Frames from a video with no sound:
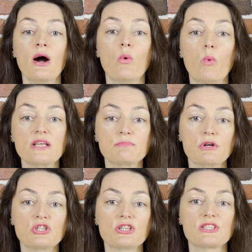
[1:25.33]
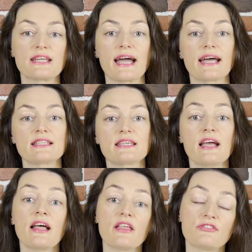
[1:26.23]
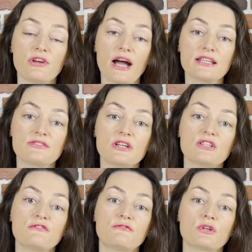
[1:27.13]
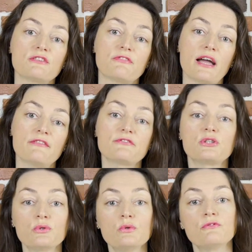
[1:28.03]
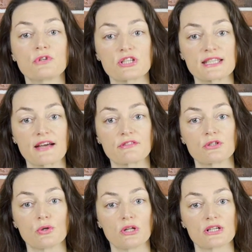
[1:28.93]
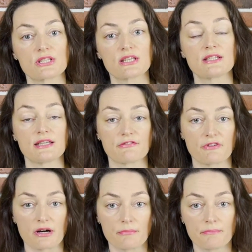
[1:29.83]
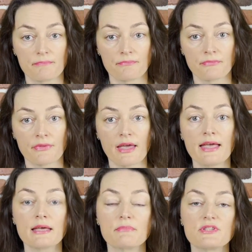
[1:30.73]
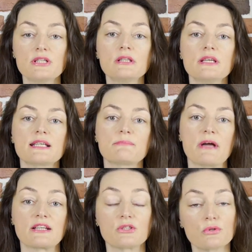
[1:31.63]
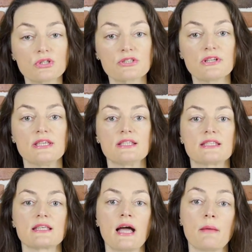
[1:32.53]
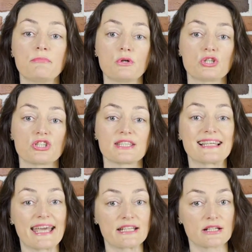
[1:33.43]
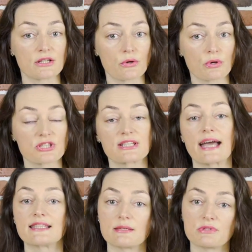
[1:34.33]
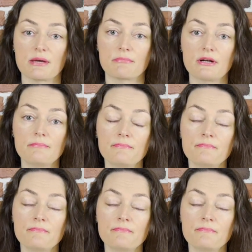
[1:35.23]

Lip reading: was purchased at $345 to $47 CFR. Brazil is expected to increase purchases later in August and September,